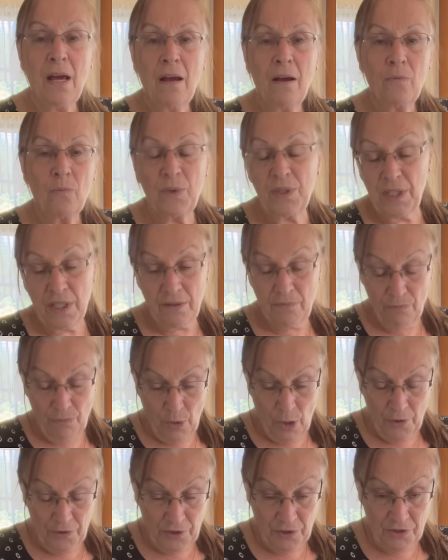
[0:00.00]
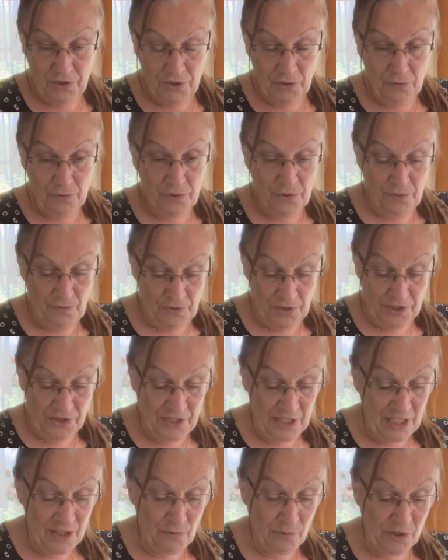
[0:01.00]
we didn't bother to, the
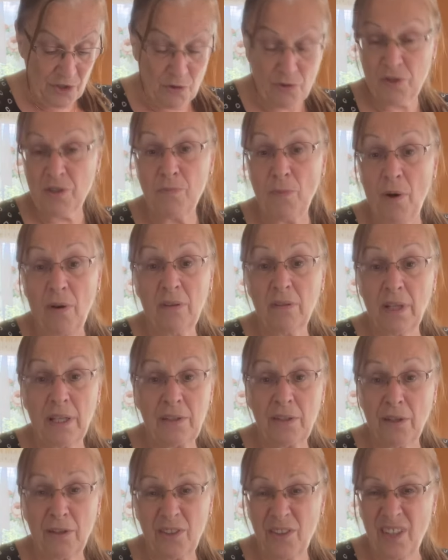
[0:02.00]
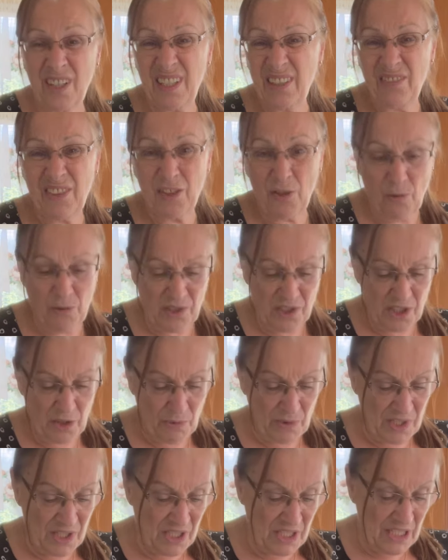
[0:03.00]
seeds were so small in there, you didn't even notice there were
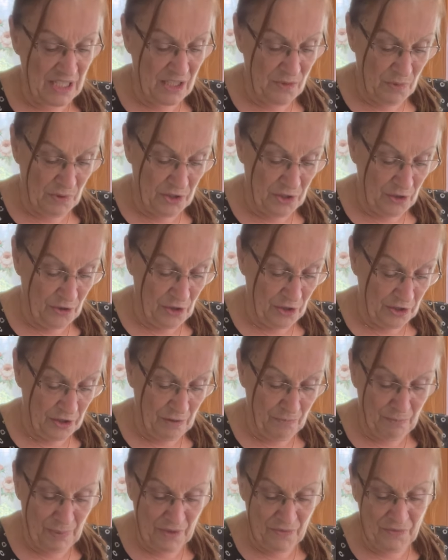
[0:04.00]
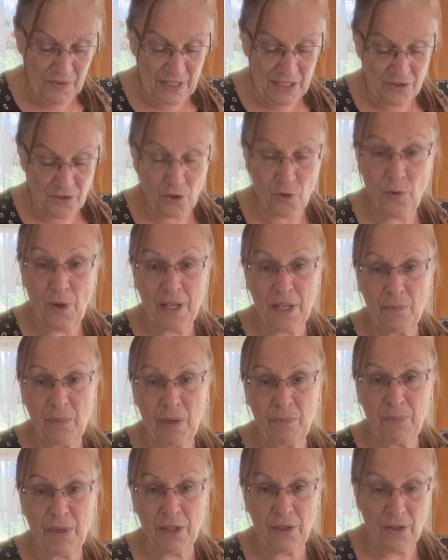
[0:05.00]
seeds when you cook them, but these are quite a
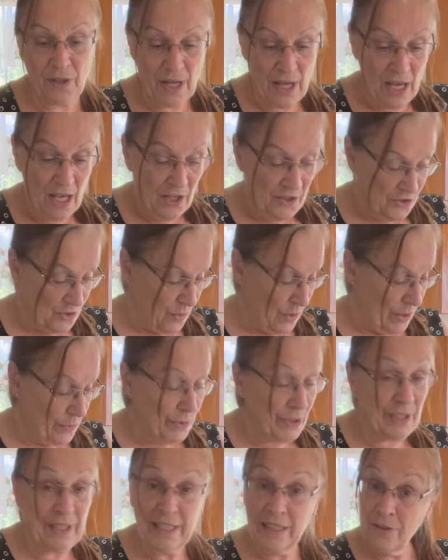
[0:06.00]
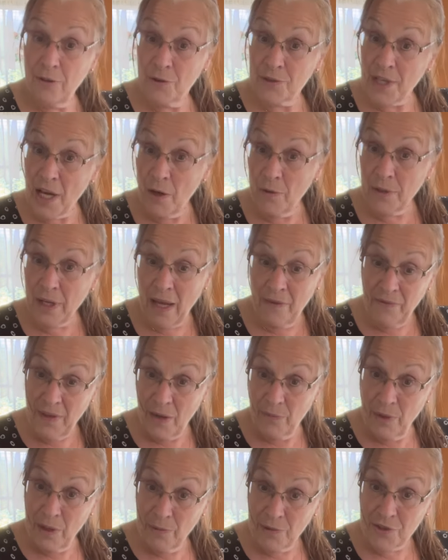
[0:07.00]
bit bigger. So I will clean those out, and then
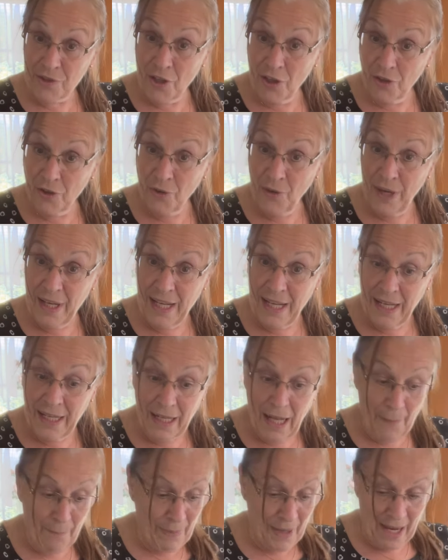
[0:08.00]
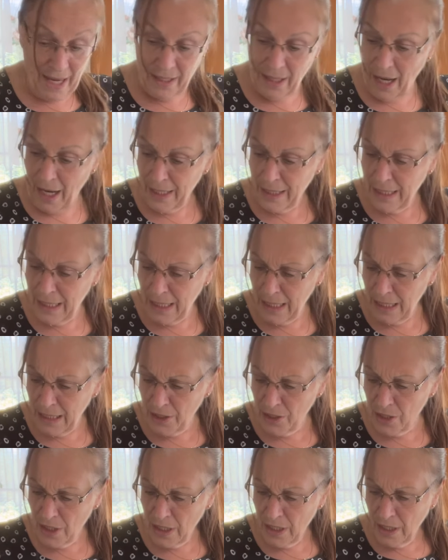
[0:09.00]
we will start grating it up. And I
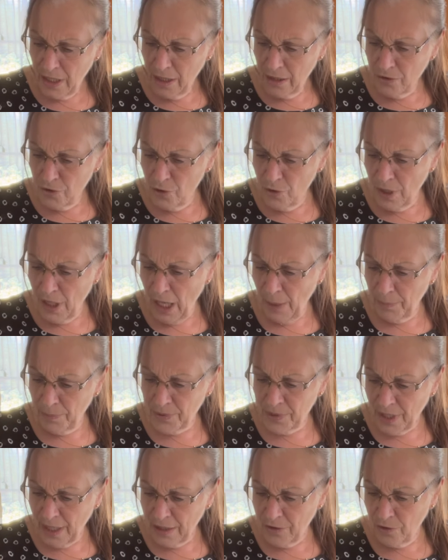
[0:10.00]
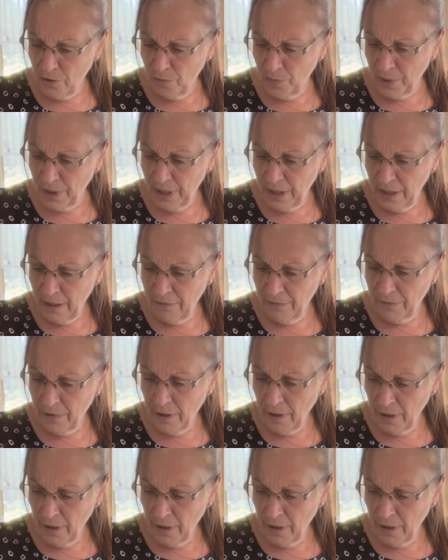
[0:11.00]
need 2 cups, I do believe.